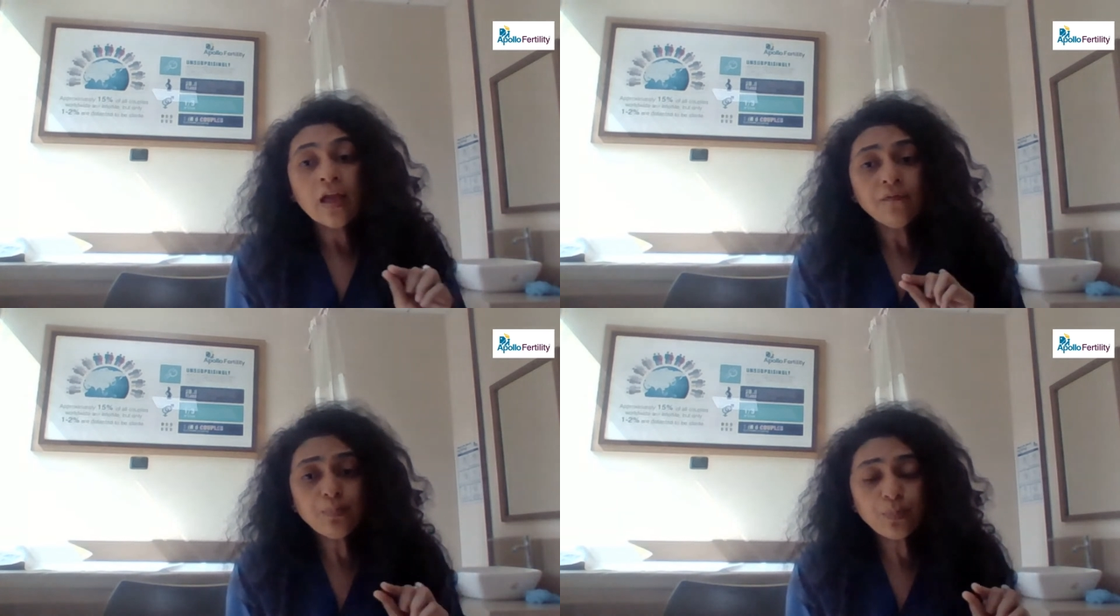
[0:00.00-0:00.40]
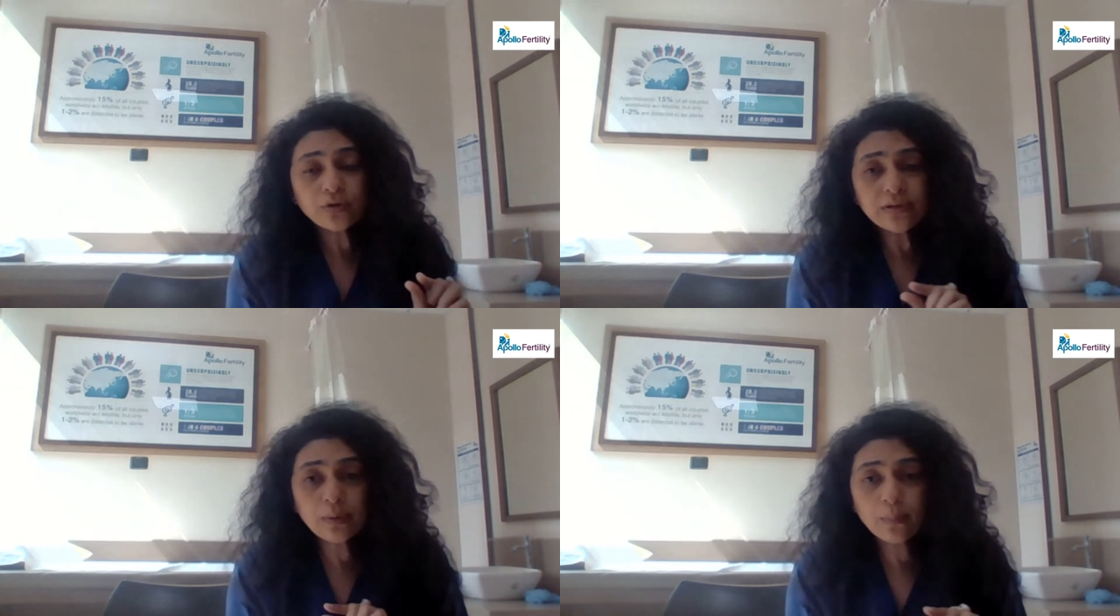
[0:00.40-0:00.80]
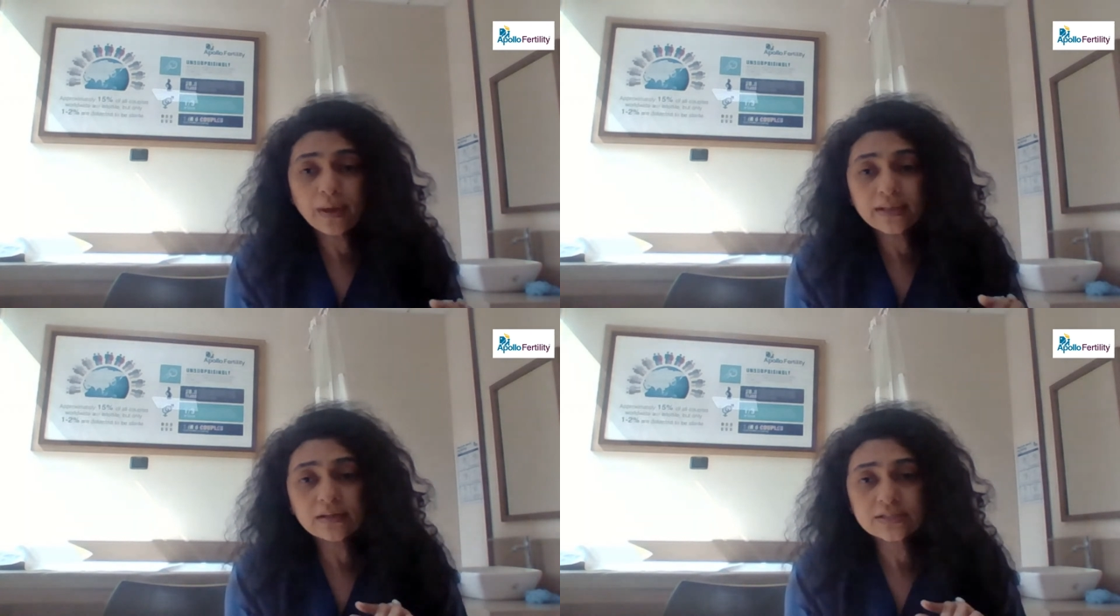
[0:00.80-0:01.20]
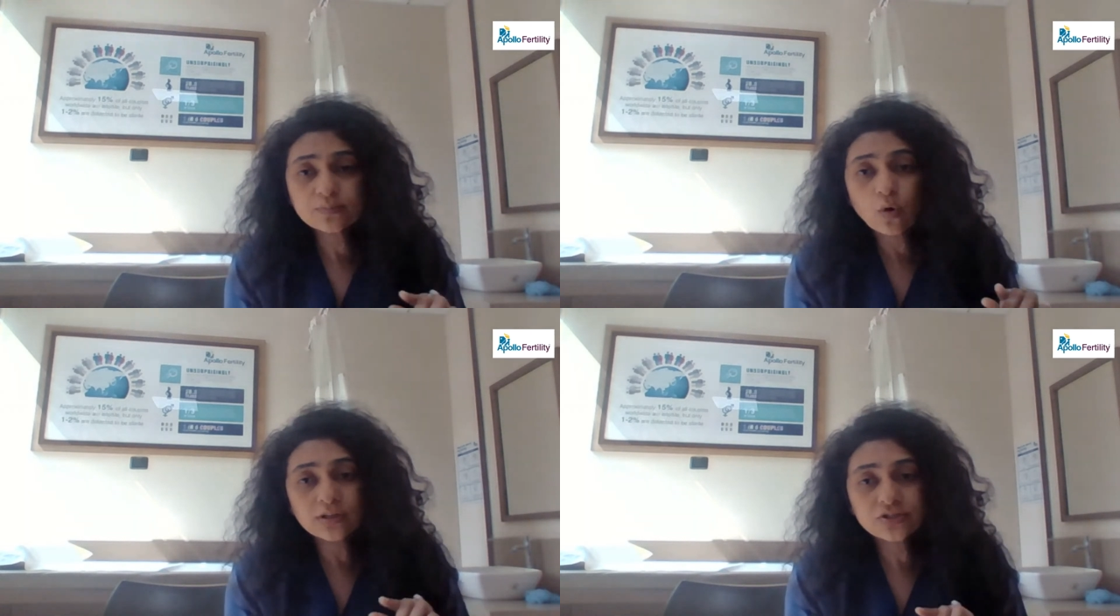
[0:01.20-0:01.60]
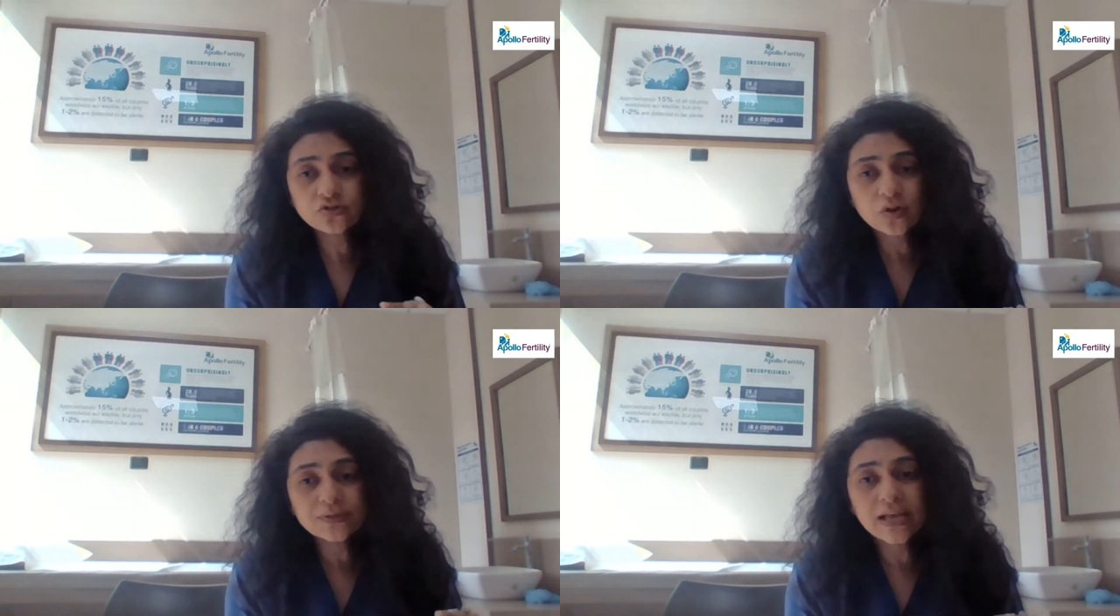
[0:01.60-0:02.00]
we make the small
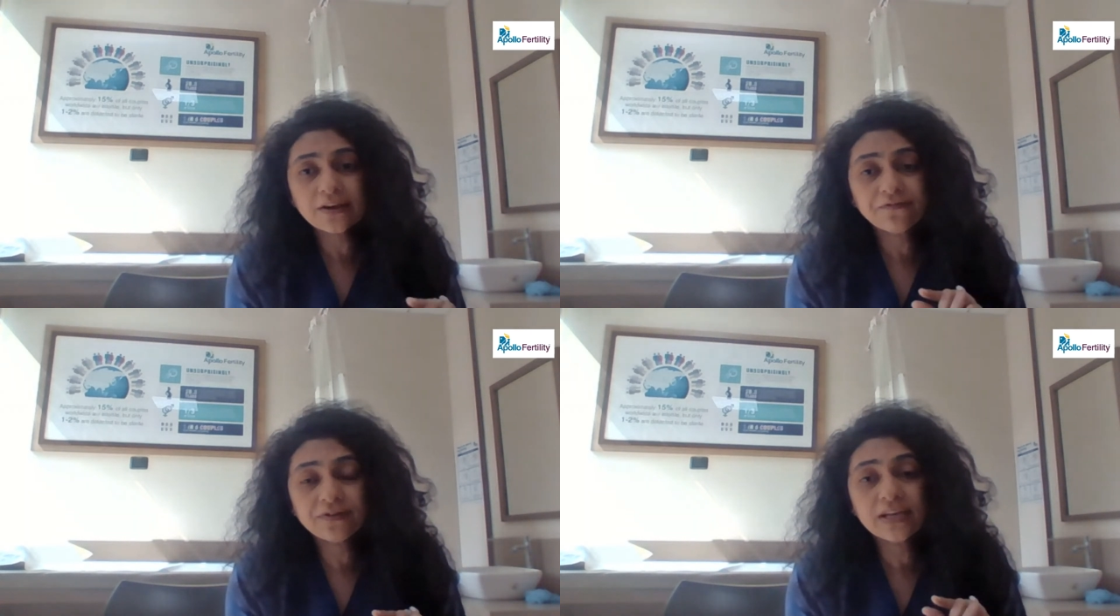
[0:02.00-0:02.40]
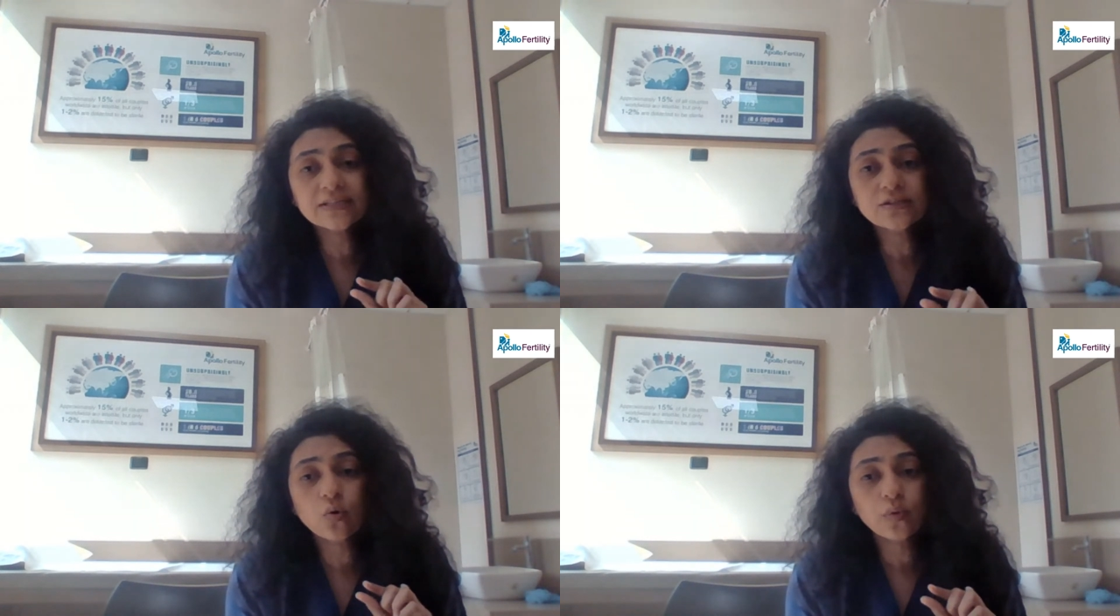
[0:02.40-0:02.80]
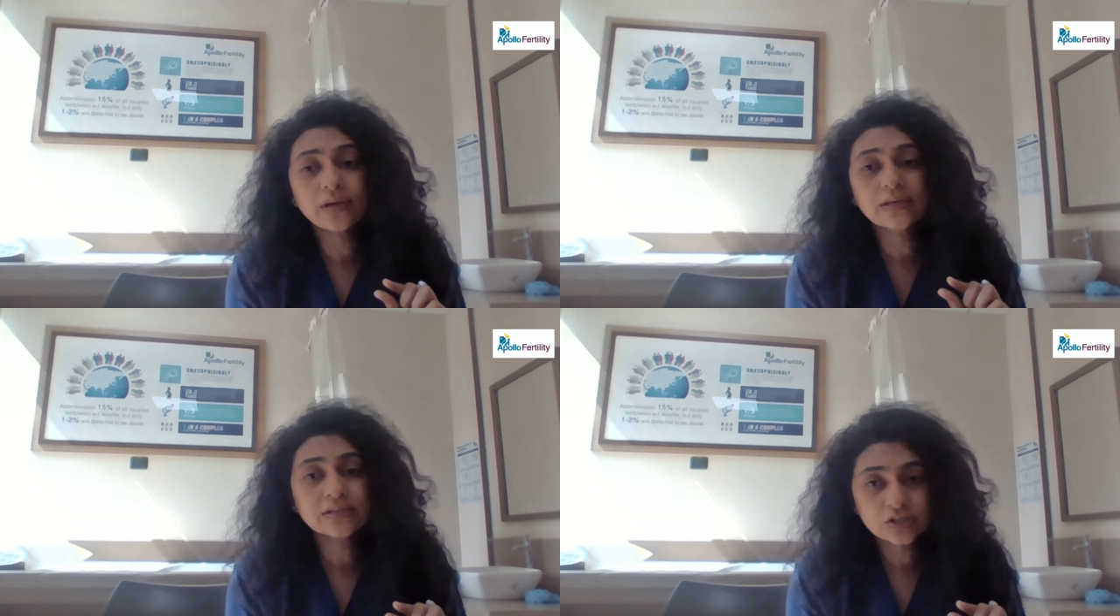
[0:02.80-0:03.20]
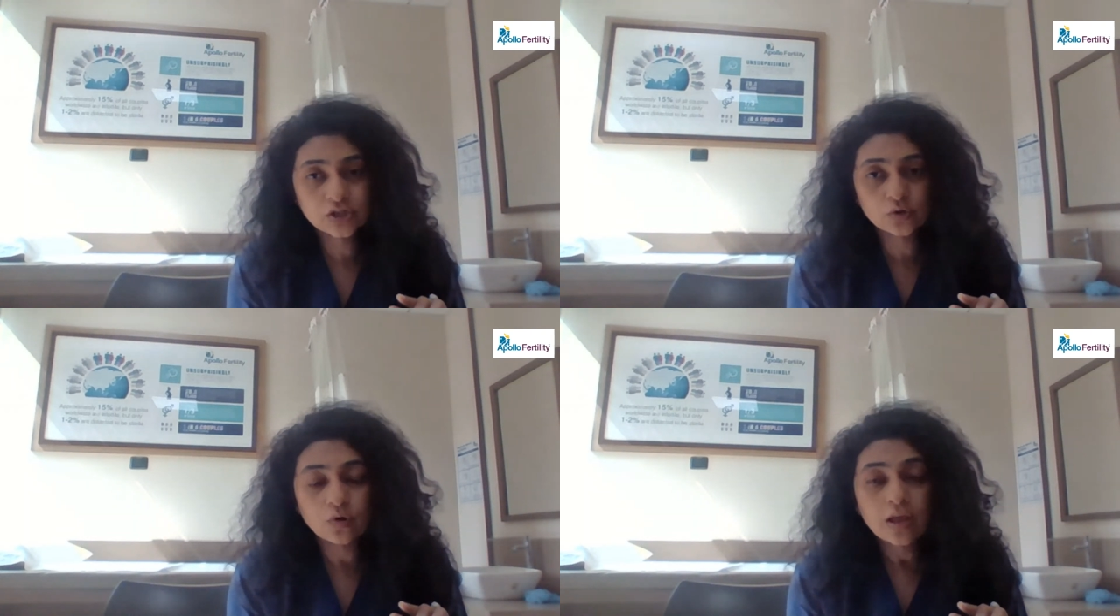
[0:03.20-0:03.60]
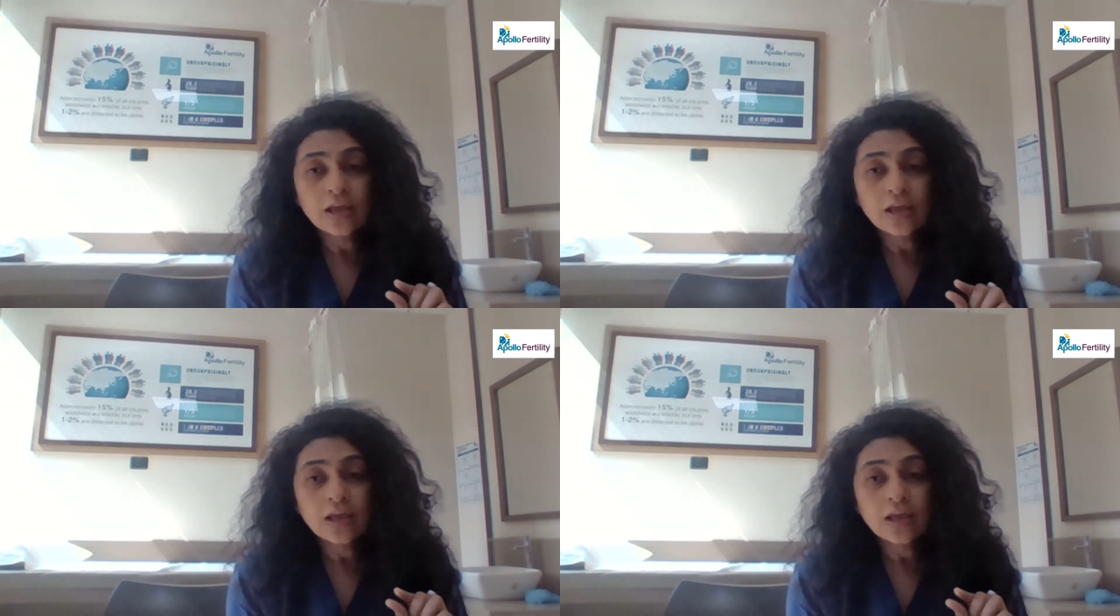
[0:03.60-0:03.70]
strips and freeze the ovarian tissue.